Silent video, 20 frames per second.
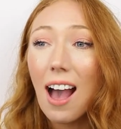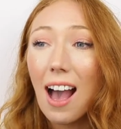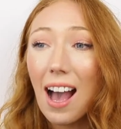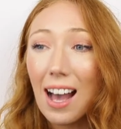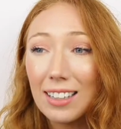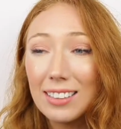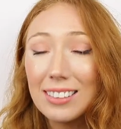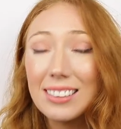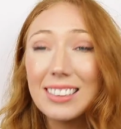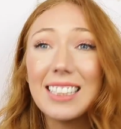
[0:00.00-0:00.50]

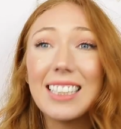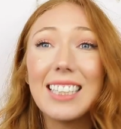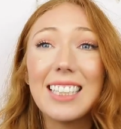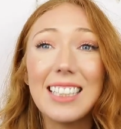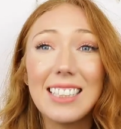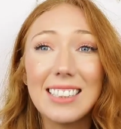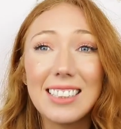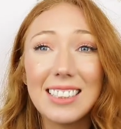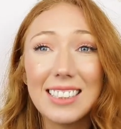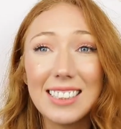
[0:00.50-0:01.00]
And
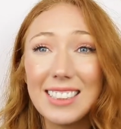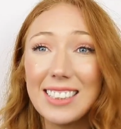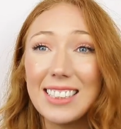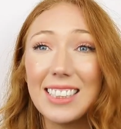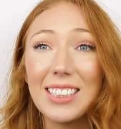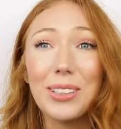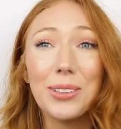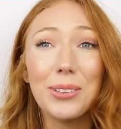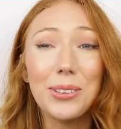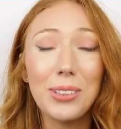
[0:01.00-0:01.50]
it
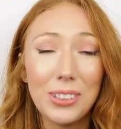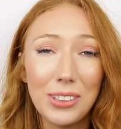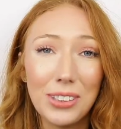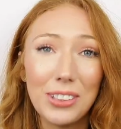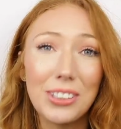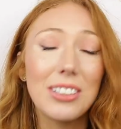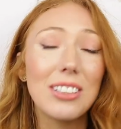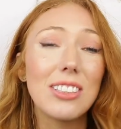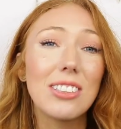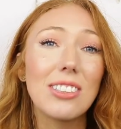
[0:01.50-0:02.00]
still
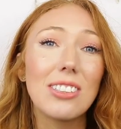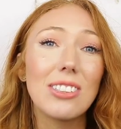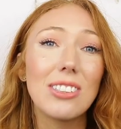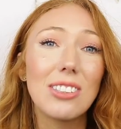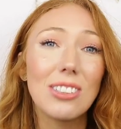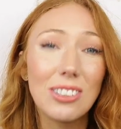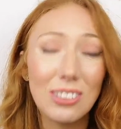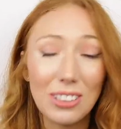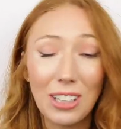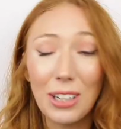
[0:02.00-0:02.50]
looks
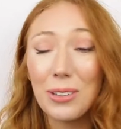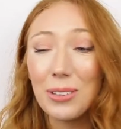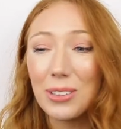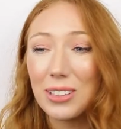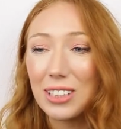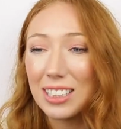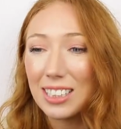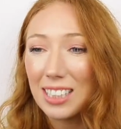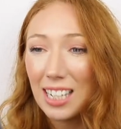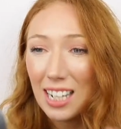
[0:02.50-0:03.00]
so
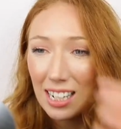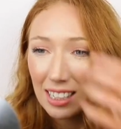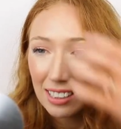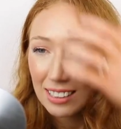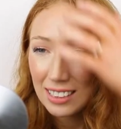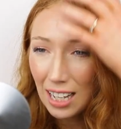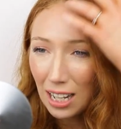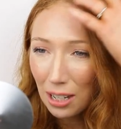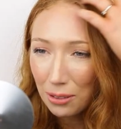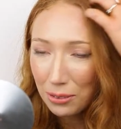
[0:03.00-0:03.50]
good.
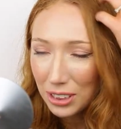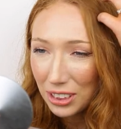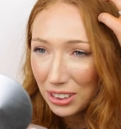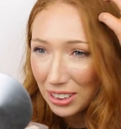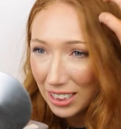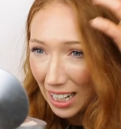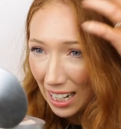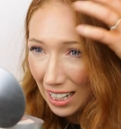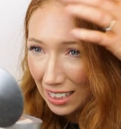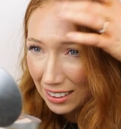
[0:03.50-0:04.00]
Now, you
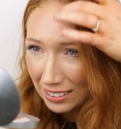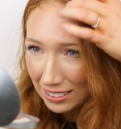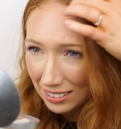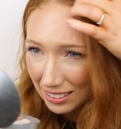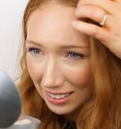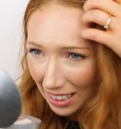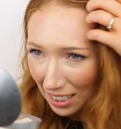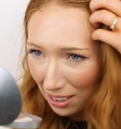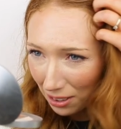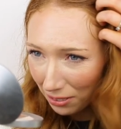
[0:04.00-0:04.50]
can
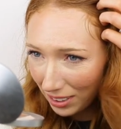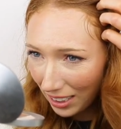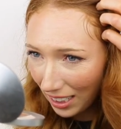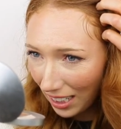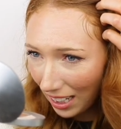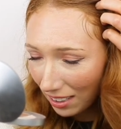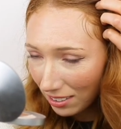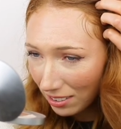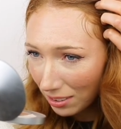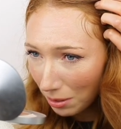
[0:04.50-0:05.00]
tell that
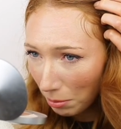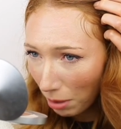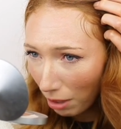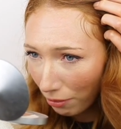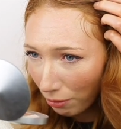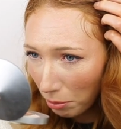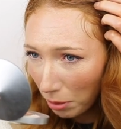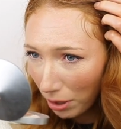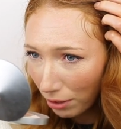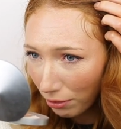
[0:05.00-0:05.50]
it has come
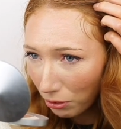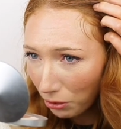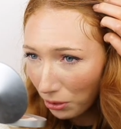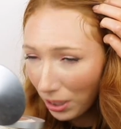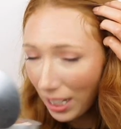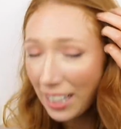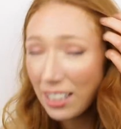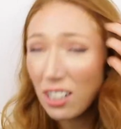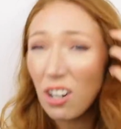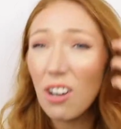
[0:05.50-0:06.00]
off on my
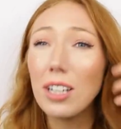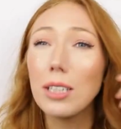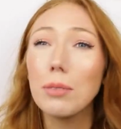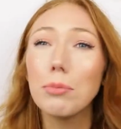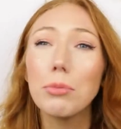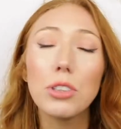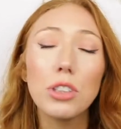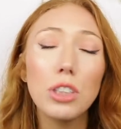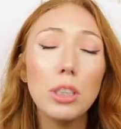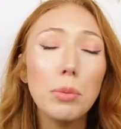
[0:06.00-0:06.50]
forehead. I
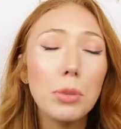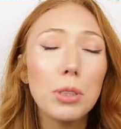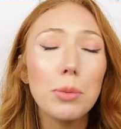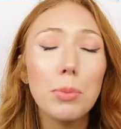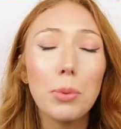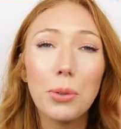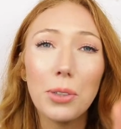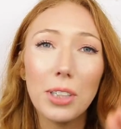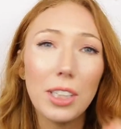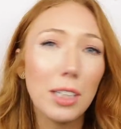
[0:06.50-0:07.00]
am super,
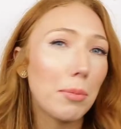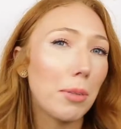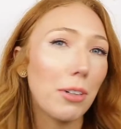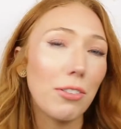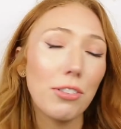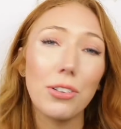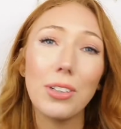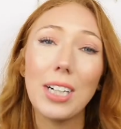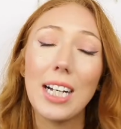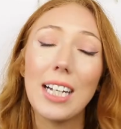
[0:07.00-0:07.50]
super oily on my
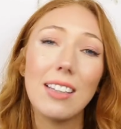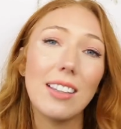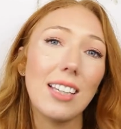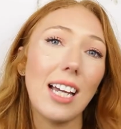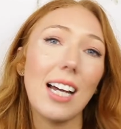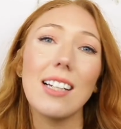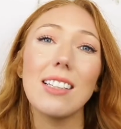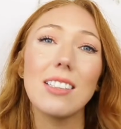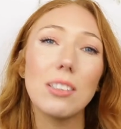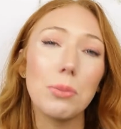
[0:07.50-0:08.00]
forehead.
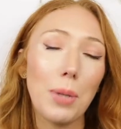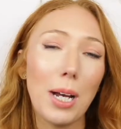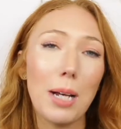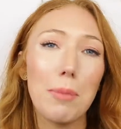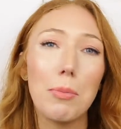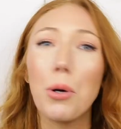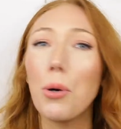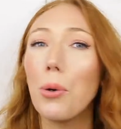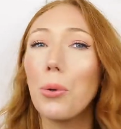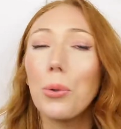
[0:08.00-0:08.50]
That is where
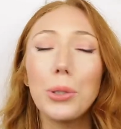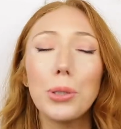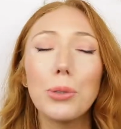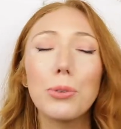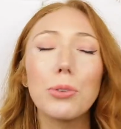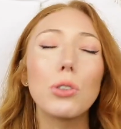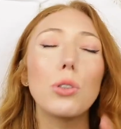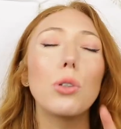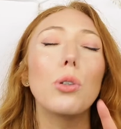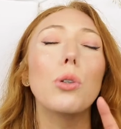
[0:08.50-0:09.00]
my
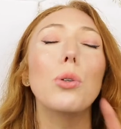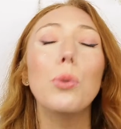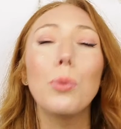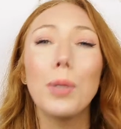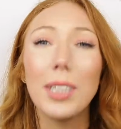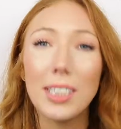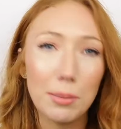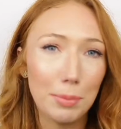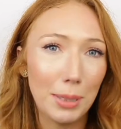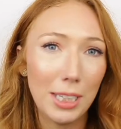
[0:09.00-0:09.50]
oils
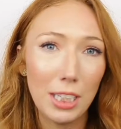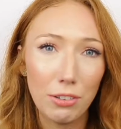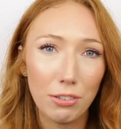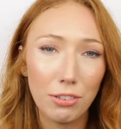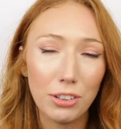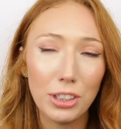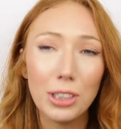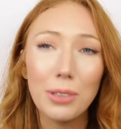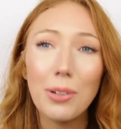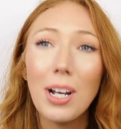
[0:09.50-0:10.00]
always peek
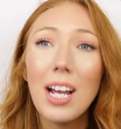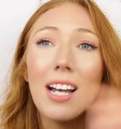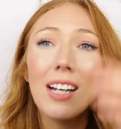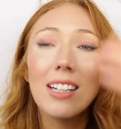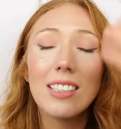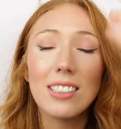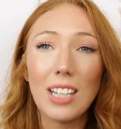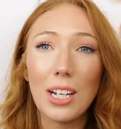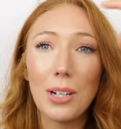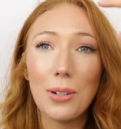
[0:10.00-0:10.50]
through.
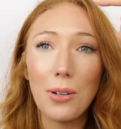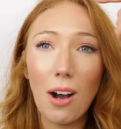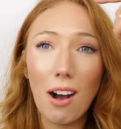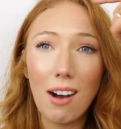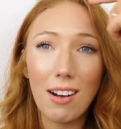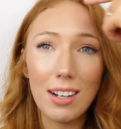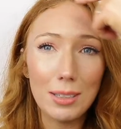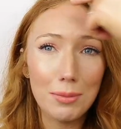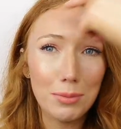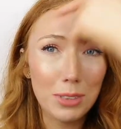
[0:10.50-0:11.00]
So
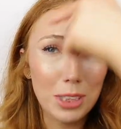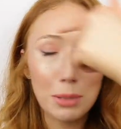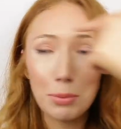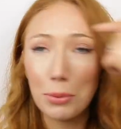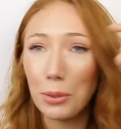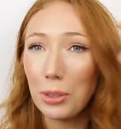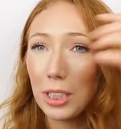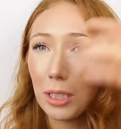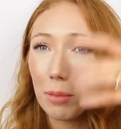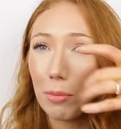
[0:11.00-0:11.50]
I am super
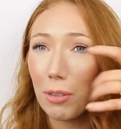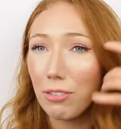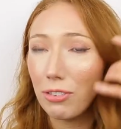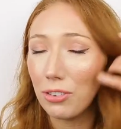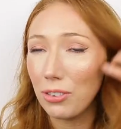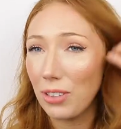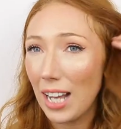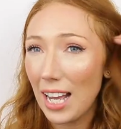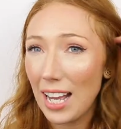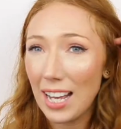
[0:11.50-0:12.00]
oily on my
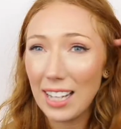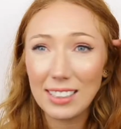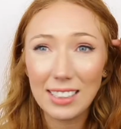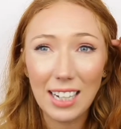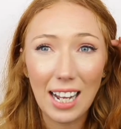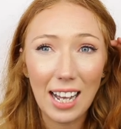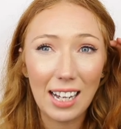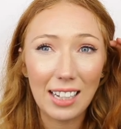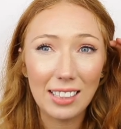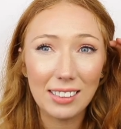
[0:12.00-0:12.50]
forehead
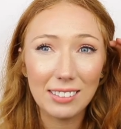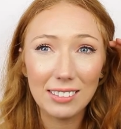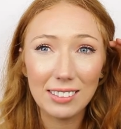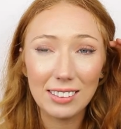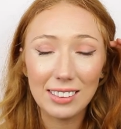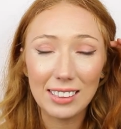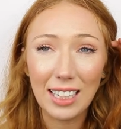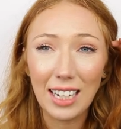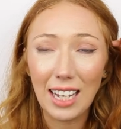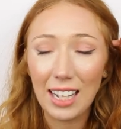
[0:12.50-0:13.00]

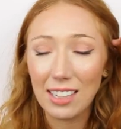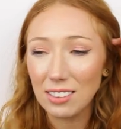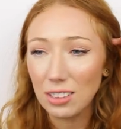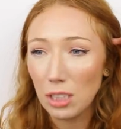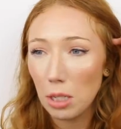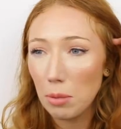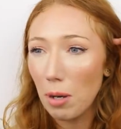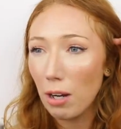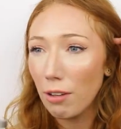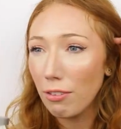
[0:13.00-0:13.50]
and it has
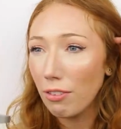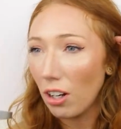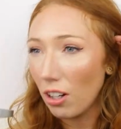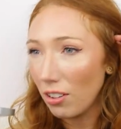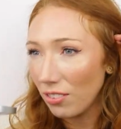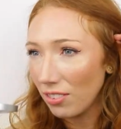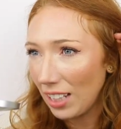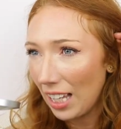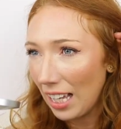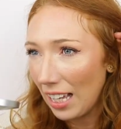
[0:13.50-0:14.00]
come off
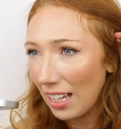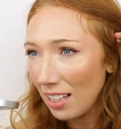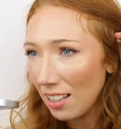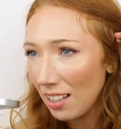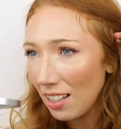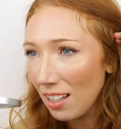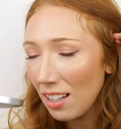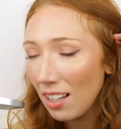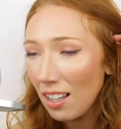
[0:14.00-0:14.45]
on there.